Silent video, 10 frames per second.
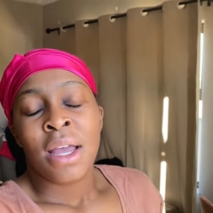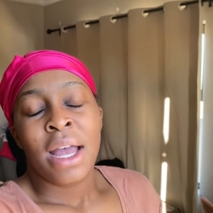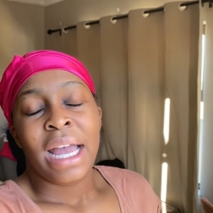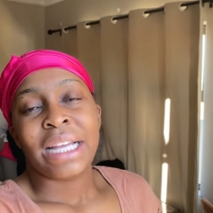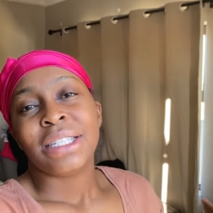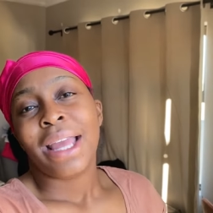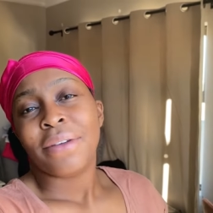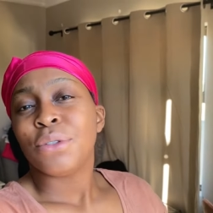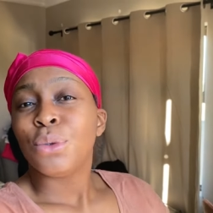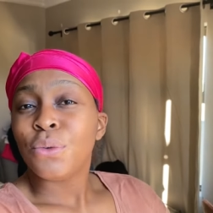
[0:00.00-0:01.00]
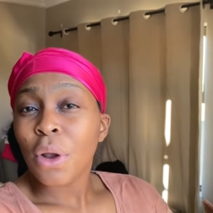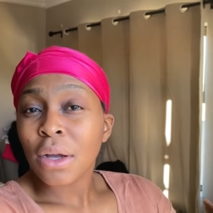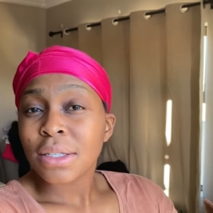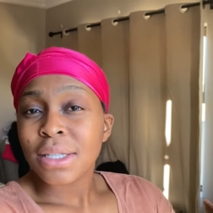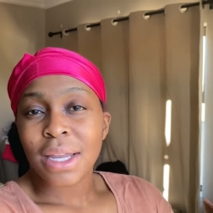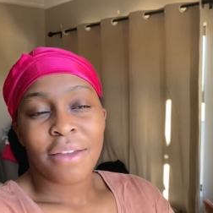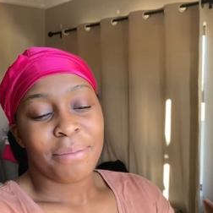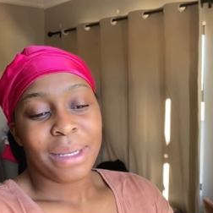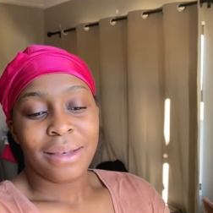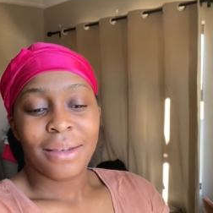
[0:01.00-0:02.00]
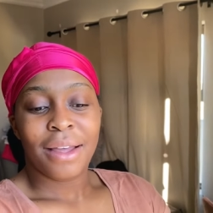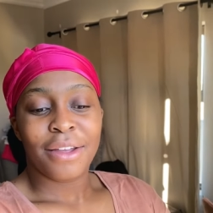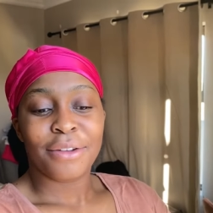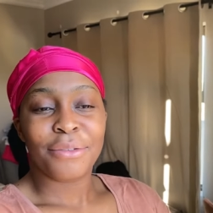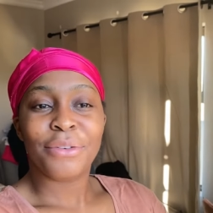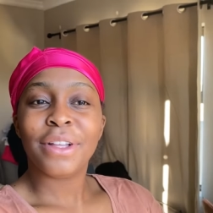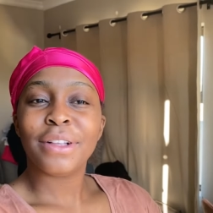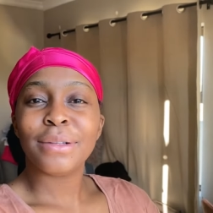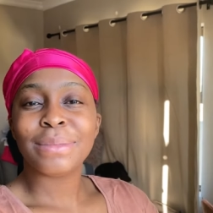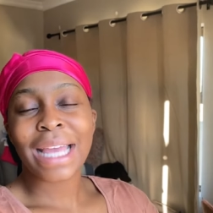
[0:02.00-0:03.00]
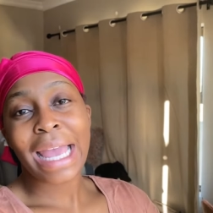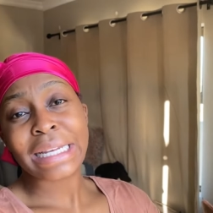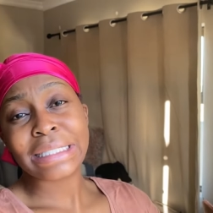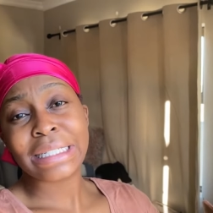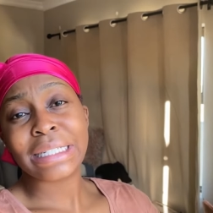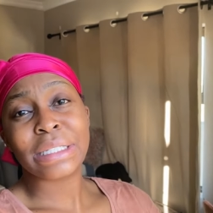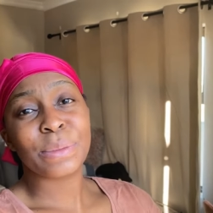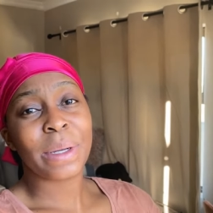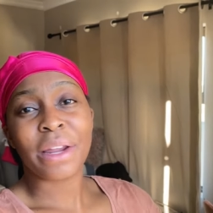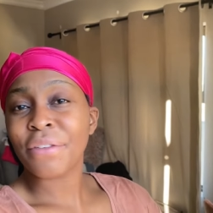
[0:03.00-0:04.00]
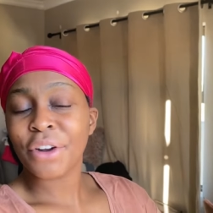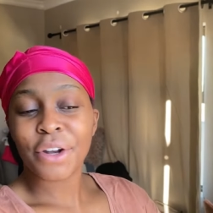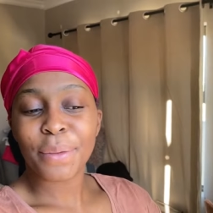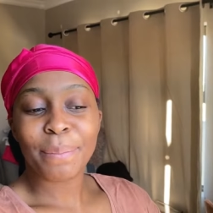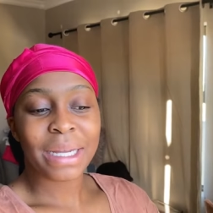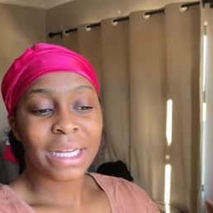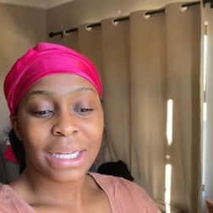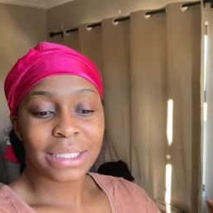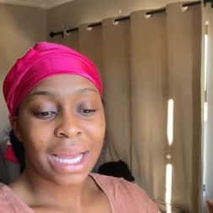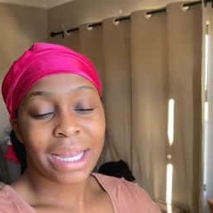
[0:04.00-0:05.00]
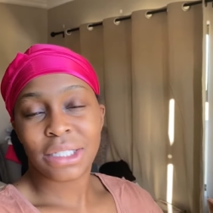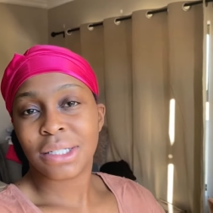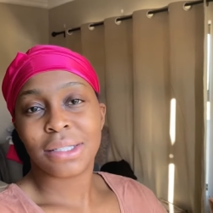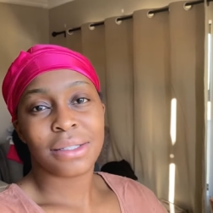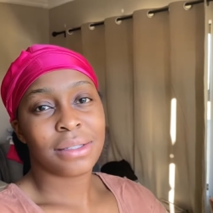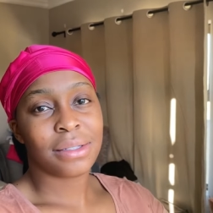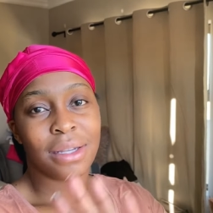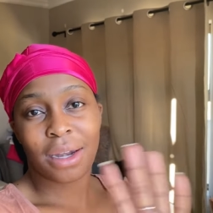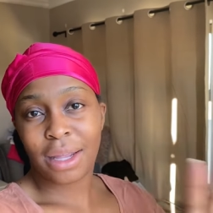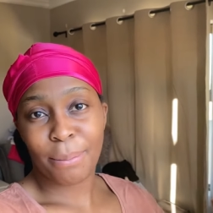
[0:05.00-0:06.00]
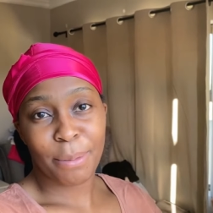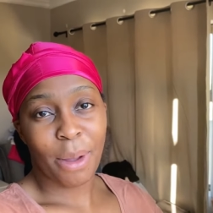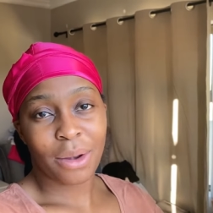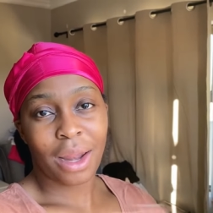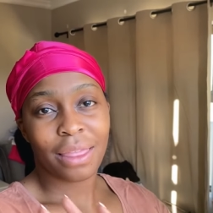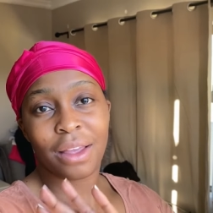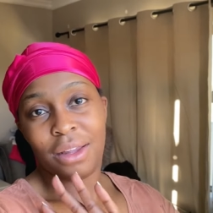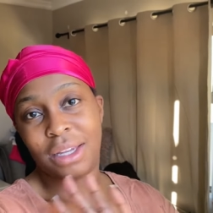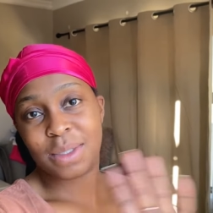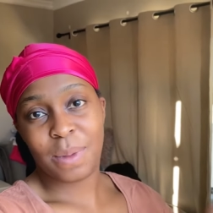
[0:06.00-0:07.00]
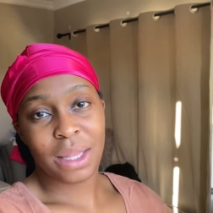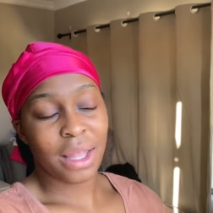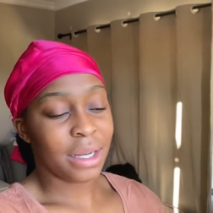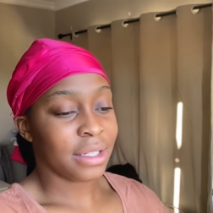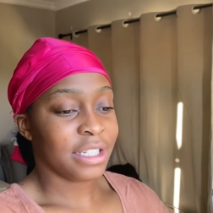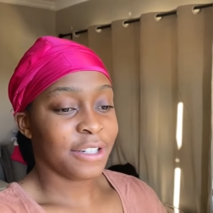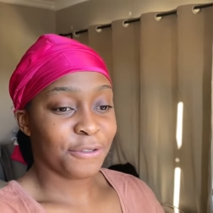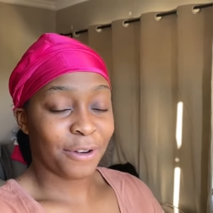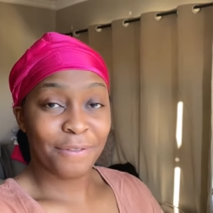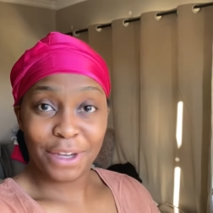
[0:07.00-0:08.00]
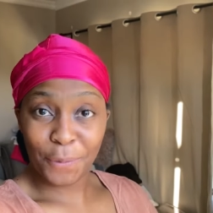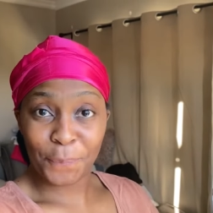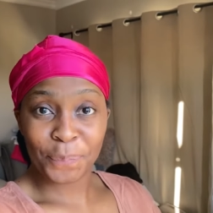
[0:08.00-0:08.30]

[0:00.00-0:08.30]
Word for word: I actually have two vlogs that have been filmed, edited, whatever, but I just didn't come about, and I think I'll explain that in a different video.